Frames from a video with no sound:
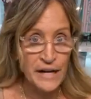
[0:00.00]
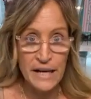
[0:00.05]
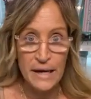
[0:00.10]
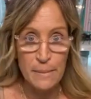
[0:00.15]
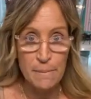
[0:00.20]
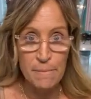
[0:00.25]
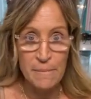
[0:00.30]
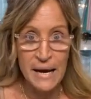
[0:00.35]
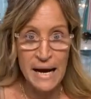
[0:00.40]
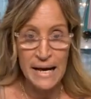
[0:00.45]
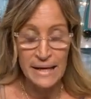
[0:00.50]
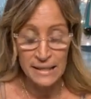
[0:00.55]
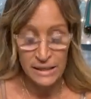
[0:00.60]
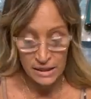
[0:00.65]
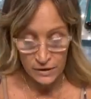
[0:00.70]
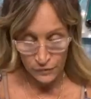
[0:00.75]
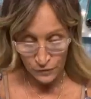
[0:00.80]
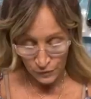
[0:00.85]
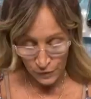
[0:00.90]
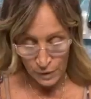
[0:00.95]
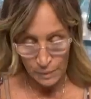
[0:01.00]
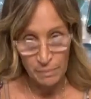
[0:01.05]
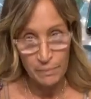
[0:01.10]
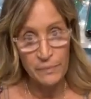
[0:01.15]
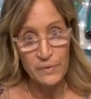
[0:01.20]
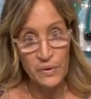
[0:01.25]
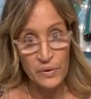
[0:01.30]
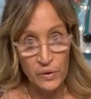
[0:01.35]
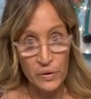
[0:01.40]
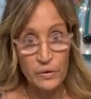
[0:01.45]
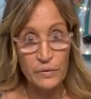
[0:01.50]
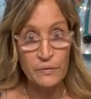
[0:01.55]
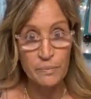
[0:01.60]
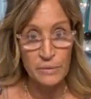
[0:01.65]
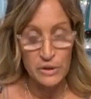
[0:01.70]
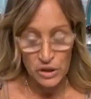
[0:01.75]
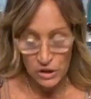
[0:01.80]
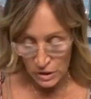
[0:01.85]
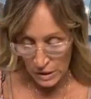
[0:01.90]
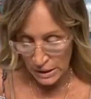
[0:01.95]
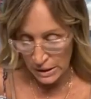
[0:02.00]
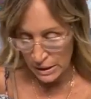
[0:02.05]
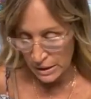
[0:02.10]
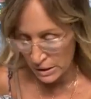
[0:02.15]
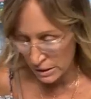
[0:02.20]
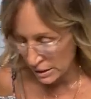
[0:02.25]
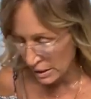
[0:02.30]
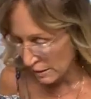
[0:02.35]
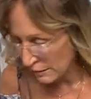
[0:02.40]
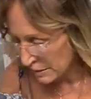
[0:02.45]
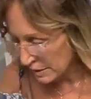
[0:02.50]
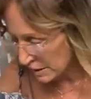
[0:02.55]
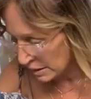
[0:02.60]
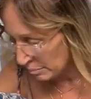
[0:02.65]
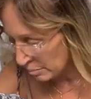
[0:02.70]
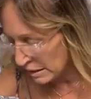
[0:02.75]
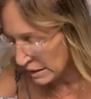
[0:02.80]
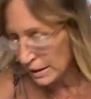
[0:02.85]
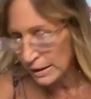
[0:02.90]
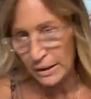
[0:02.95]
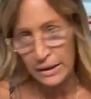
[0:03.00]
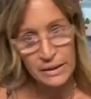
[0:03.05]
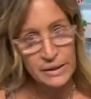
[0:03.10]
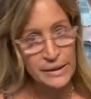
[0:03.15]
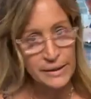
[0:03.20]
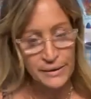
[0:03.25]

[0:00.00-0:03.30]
freaking mess from the machines and everything being in,